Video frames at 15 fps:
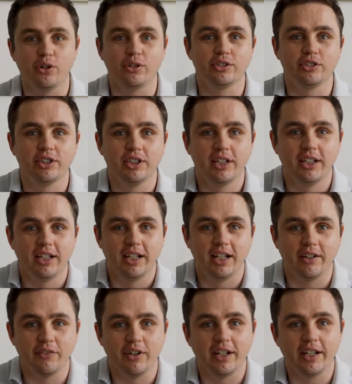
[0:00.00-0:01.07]
dogs
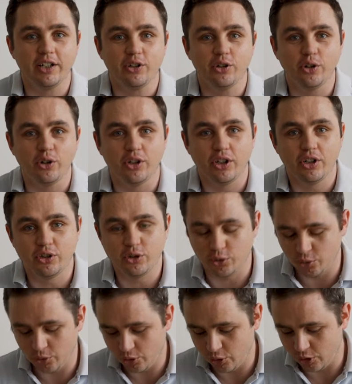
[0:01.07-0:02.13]
and very good
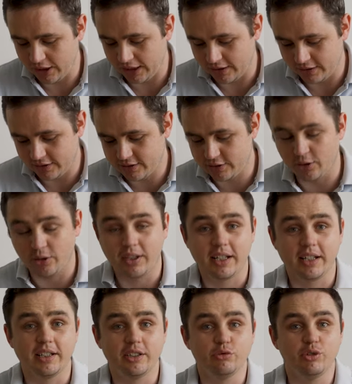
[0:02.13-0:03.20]
to look at. So
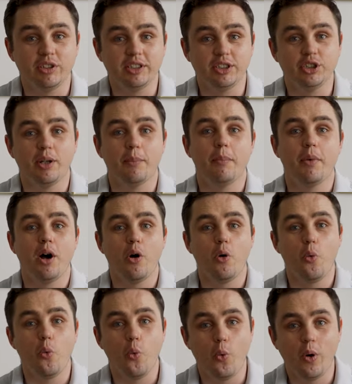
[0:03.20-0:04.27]
that is reason number
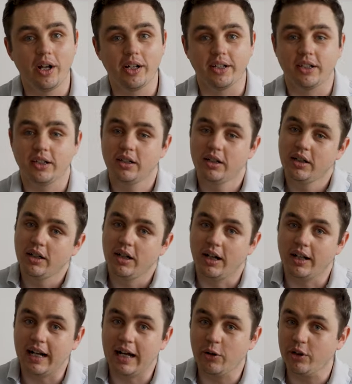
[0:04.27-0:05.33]
one.
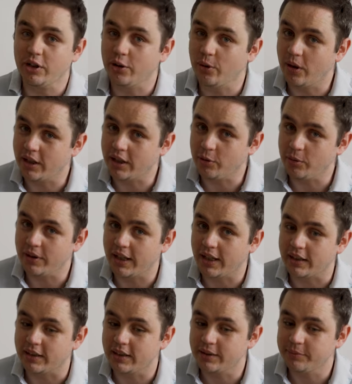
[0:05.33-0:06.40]
And how can you argue with
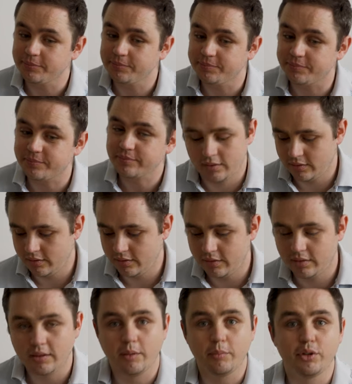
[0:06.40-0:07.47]
that?
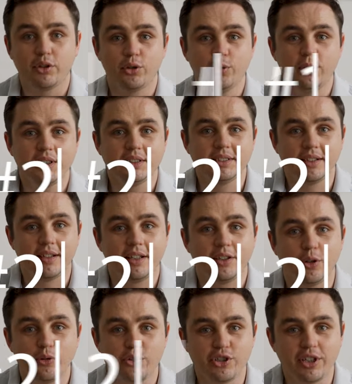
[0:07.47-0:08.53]
Number two is that they
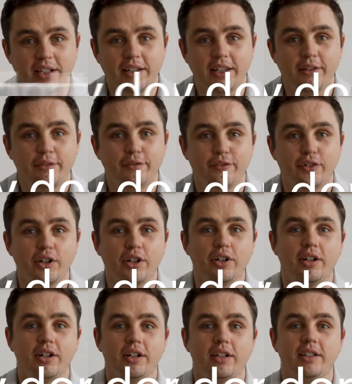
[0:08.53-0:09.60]
don't shed their
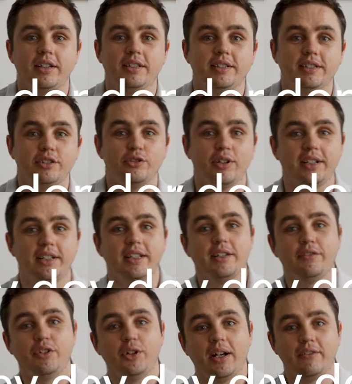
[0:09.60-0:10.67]
fur. This is great
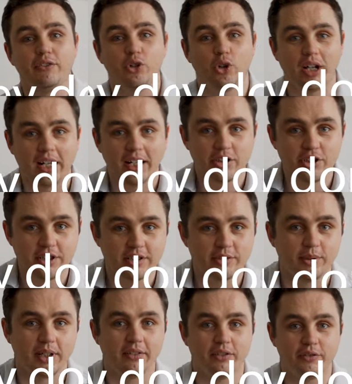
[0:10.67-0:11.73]
if you have dog
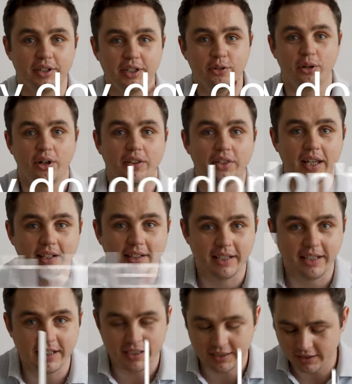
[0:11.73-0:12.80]
allergies. We have a video on that
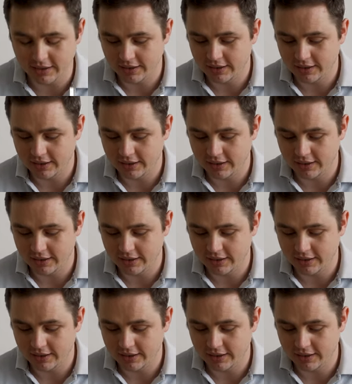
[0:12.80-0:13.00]
here.